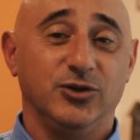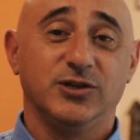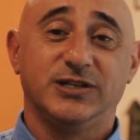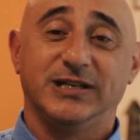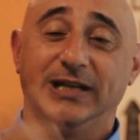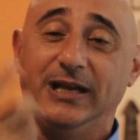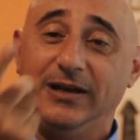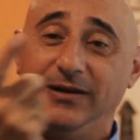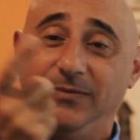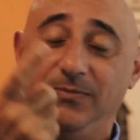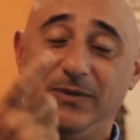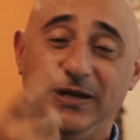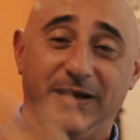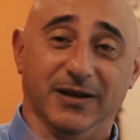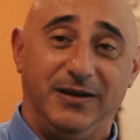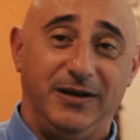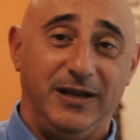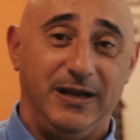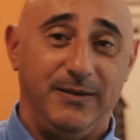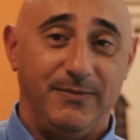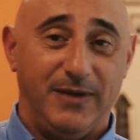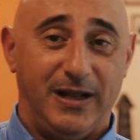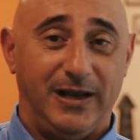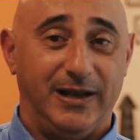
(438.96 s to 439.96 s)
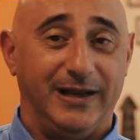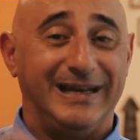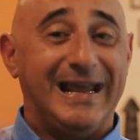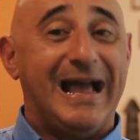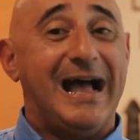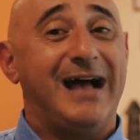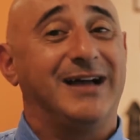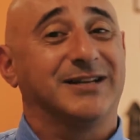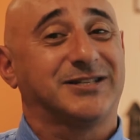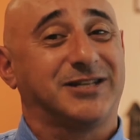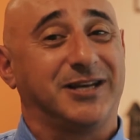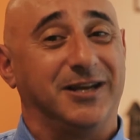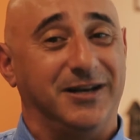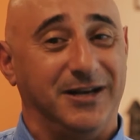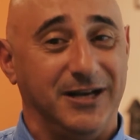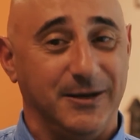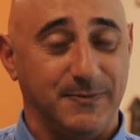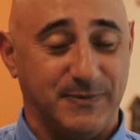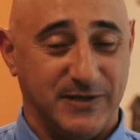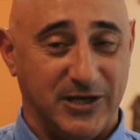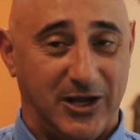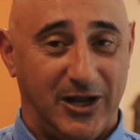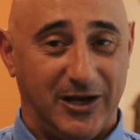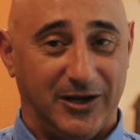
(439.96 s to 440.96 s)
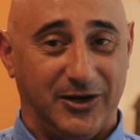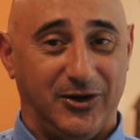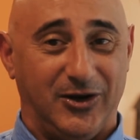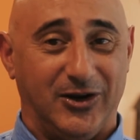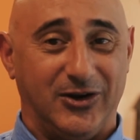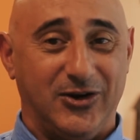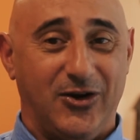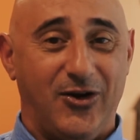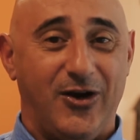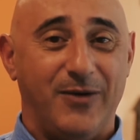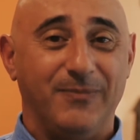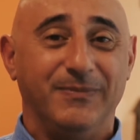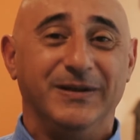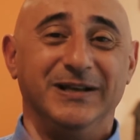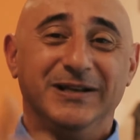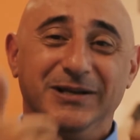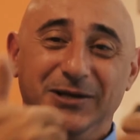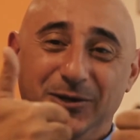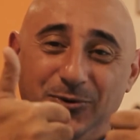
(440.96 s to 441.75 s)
send me an email at ask@nickpsaila.com.